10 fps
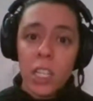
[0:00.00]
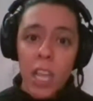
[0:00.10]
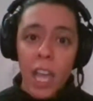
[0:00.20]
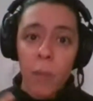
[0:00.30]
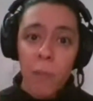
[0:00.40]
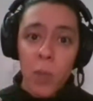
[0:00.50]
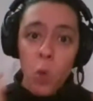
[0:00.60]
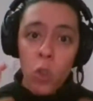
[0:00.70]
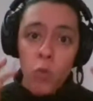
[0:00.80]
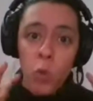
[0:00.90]
to help
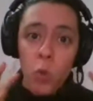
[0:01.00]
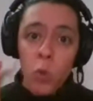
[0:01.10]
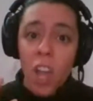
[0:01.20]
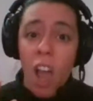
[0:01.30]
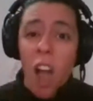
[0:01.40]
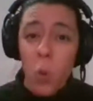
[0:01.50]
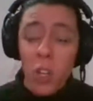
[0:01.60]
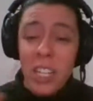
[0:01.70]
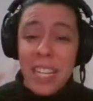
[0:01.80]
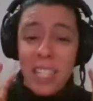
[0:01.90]
you through the
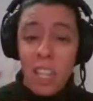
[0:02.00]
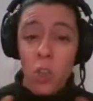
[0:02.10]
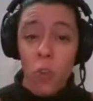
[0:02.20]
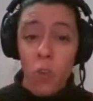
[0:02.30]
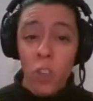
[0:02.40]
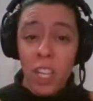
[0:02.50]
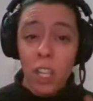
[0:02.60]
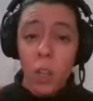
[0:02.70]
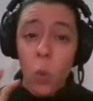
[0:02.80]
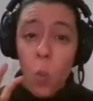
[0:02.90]
awkwardness that you
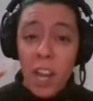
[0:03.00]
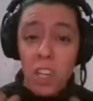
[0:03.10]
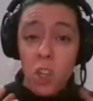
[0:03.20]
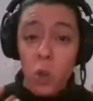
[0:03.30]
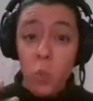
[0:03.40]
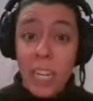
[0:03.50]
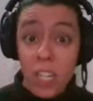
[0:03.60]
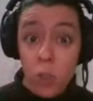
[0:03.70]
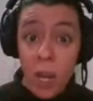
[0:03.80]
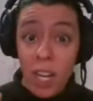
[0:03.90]
feel when you're
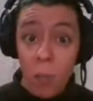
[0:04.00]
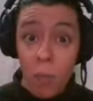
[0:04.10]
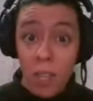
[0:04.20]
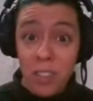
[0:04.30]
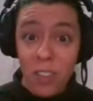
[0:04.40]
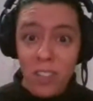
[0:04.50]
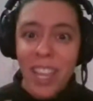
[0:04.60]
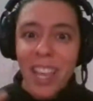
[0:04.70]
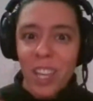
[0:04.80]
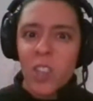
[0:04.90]
retraining your muscles.
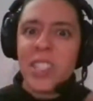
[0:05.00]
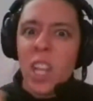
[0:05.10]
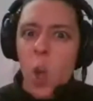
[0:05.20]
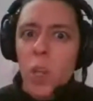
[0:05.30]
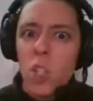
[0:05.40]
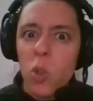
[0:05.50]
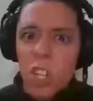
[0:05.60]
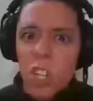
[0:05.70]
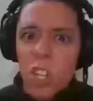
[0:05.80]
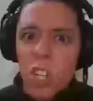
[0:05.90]
It's like going to a
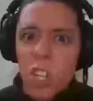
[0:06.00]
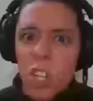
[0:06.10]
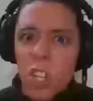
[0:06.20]
gym.